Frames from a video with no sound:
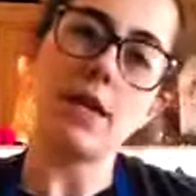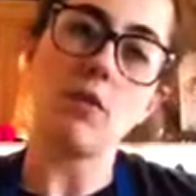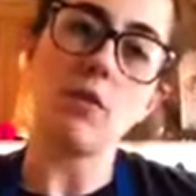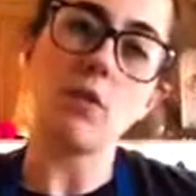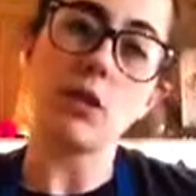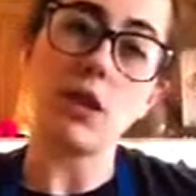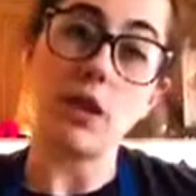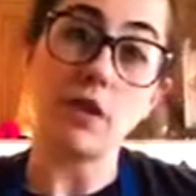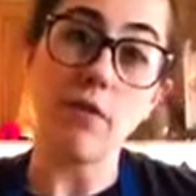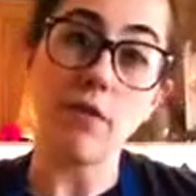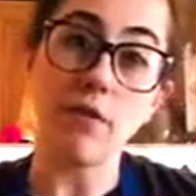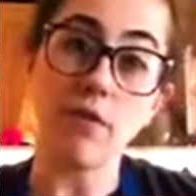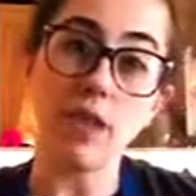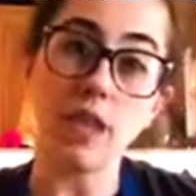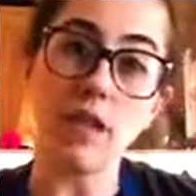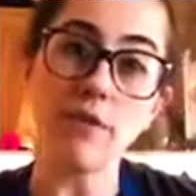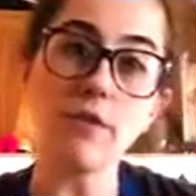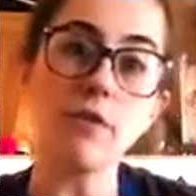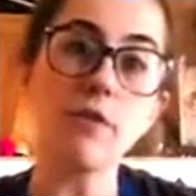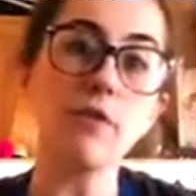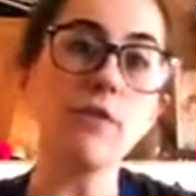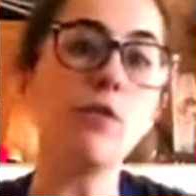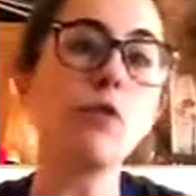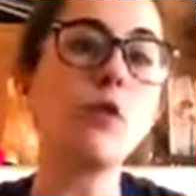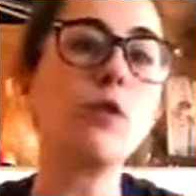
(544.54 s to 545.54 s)
really
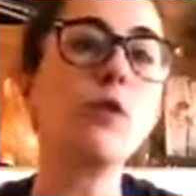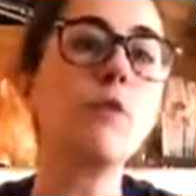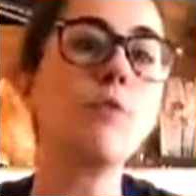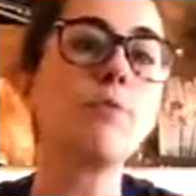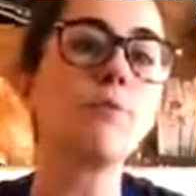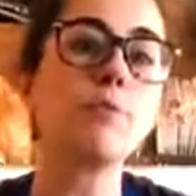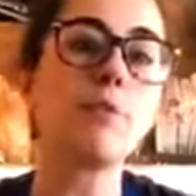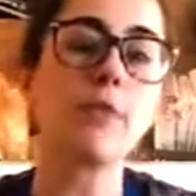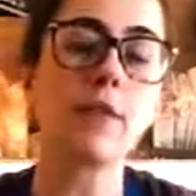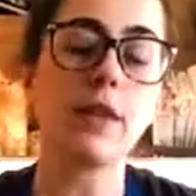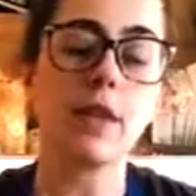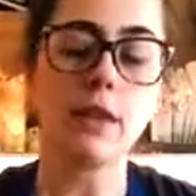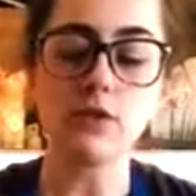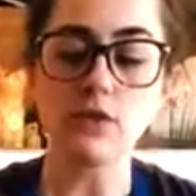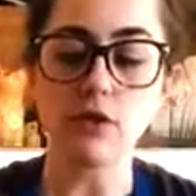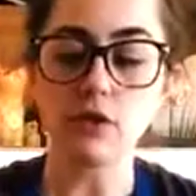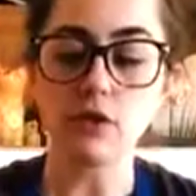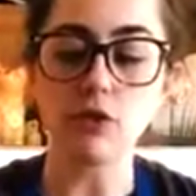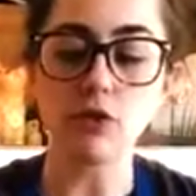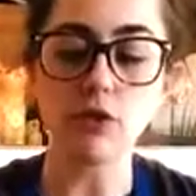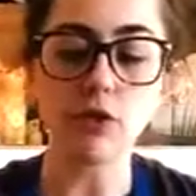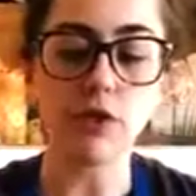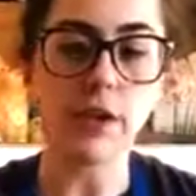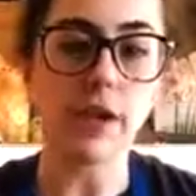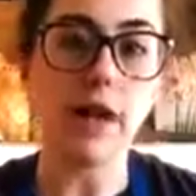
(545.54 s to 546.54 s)
flavorful. It's
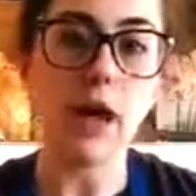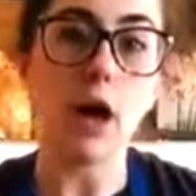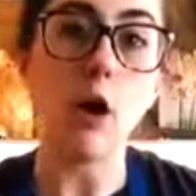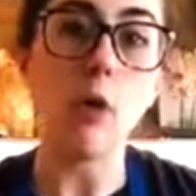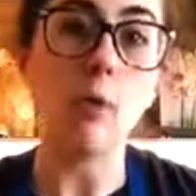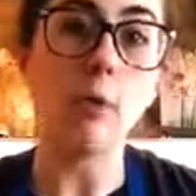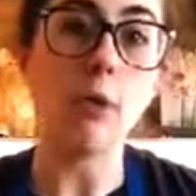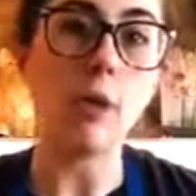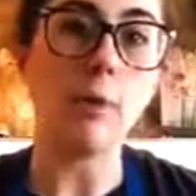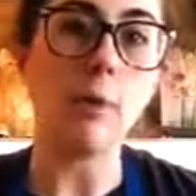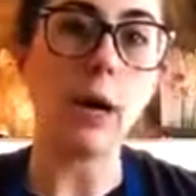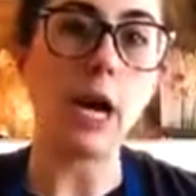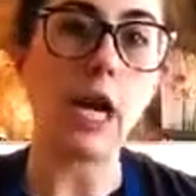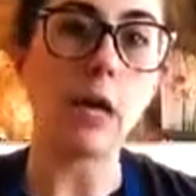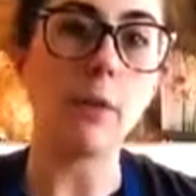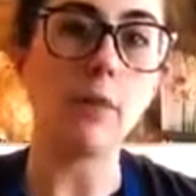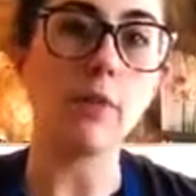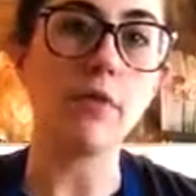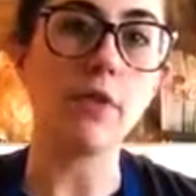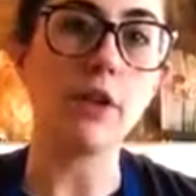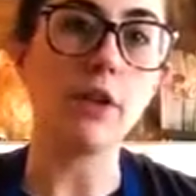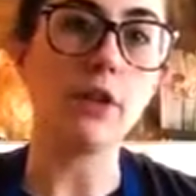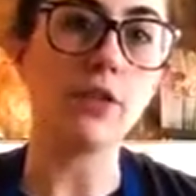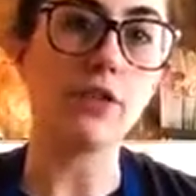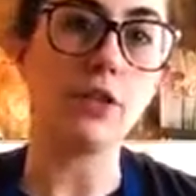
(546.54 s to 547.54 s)
also going to help the bottom
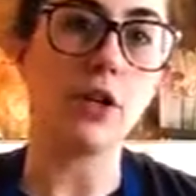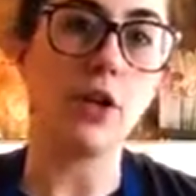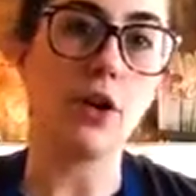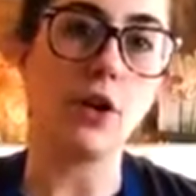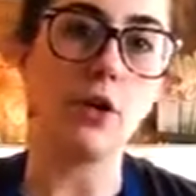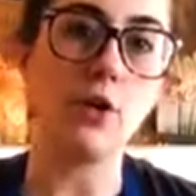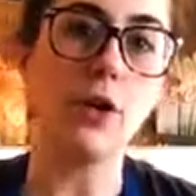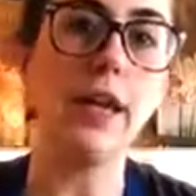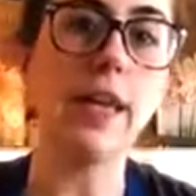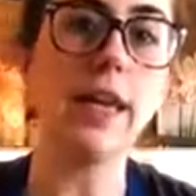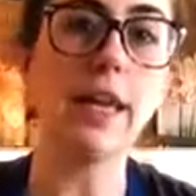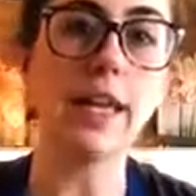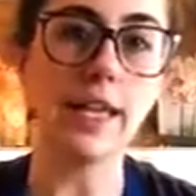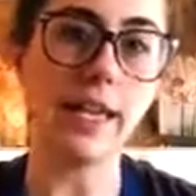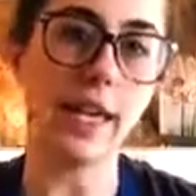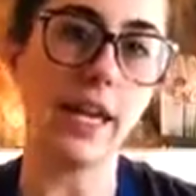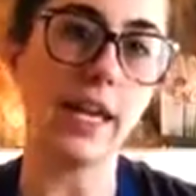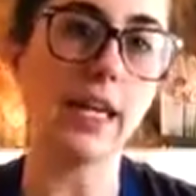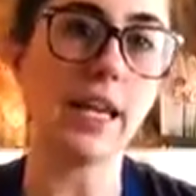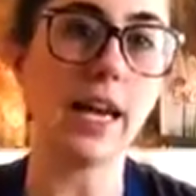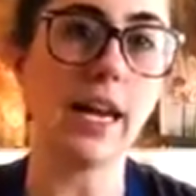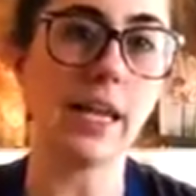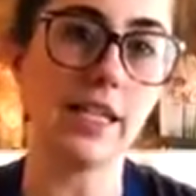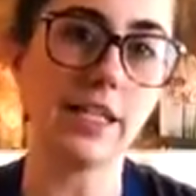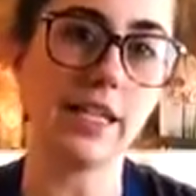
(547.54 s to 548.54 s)
of our dough get
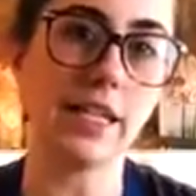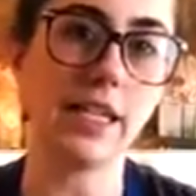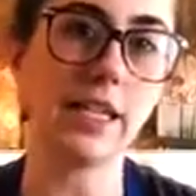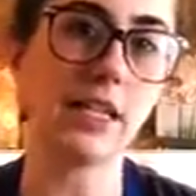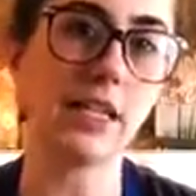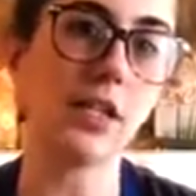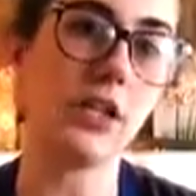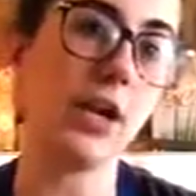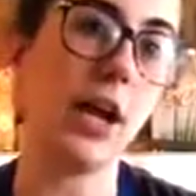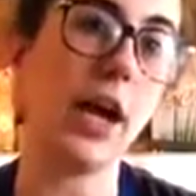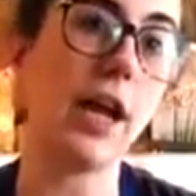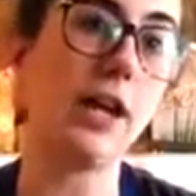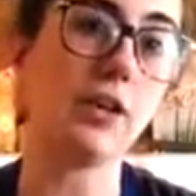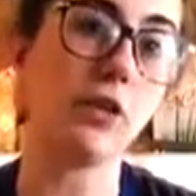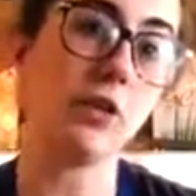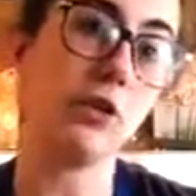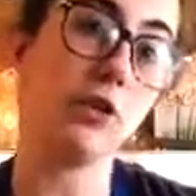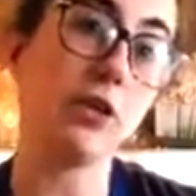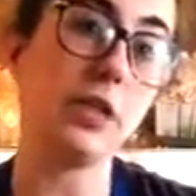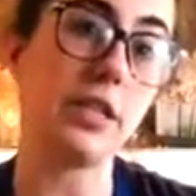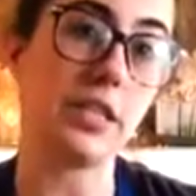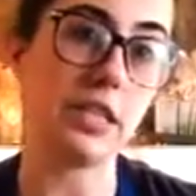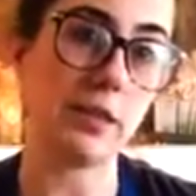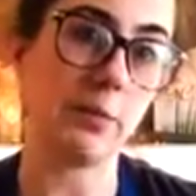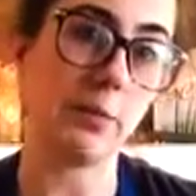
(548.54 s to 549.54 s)
nice and
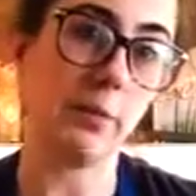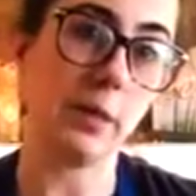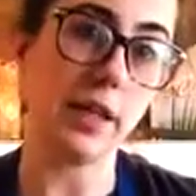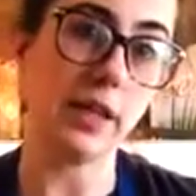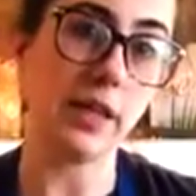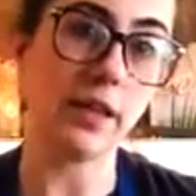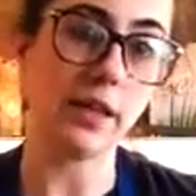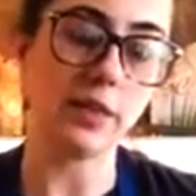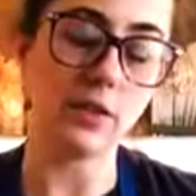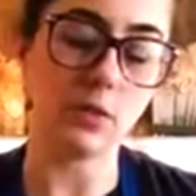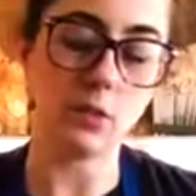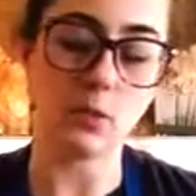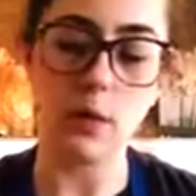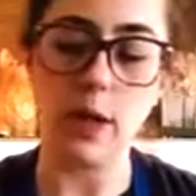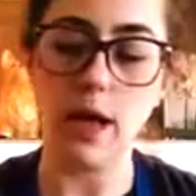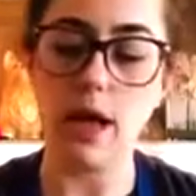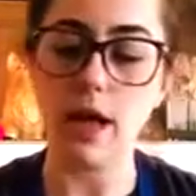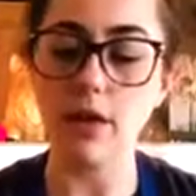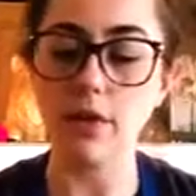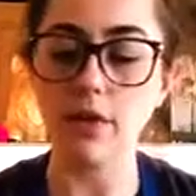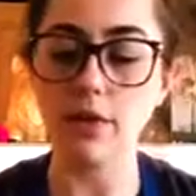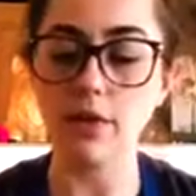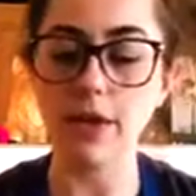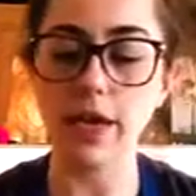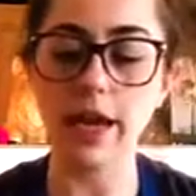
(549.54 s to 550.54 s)
crispy as
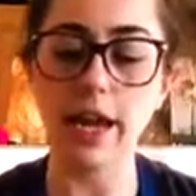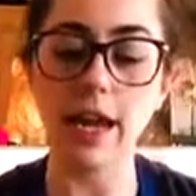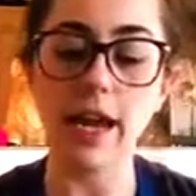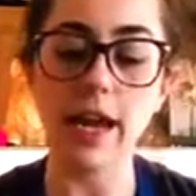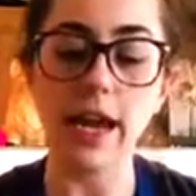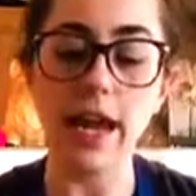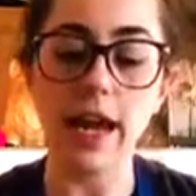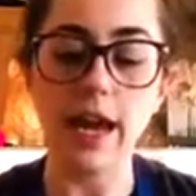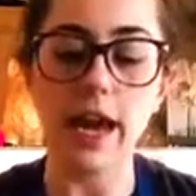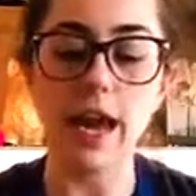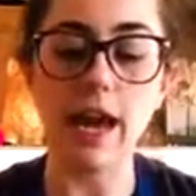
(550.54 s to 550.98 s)
well, okay?